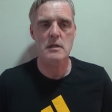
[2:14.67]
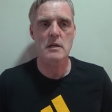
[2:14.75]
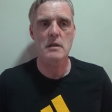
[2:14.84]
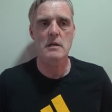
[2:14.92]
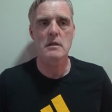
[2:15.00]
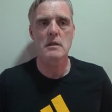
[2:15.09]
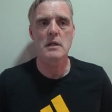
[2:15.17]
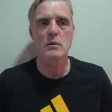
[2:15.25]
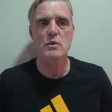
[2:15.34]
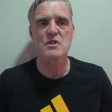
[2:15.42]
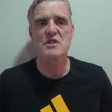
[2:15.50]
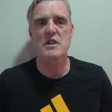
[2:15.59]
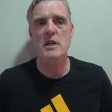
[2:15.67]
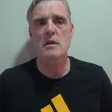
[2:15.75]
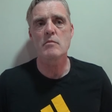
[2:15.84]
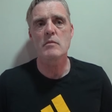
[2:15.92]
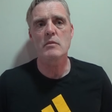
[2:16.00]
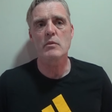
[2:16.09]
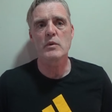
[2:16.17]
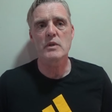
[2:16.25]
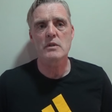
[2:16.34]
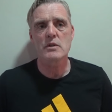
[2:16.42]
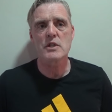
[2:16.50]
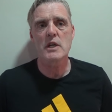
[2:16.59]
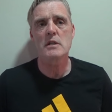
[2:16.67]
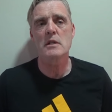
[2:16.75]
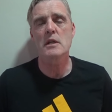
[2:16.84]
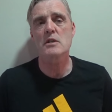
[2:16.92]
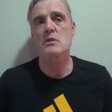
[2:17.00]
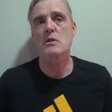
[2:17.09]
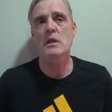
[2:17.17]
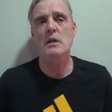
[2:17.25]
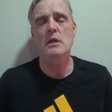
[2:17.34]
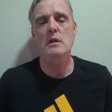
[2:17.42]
And uh, it was same with Jaden yesterday.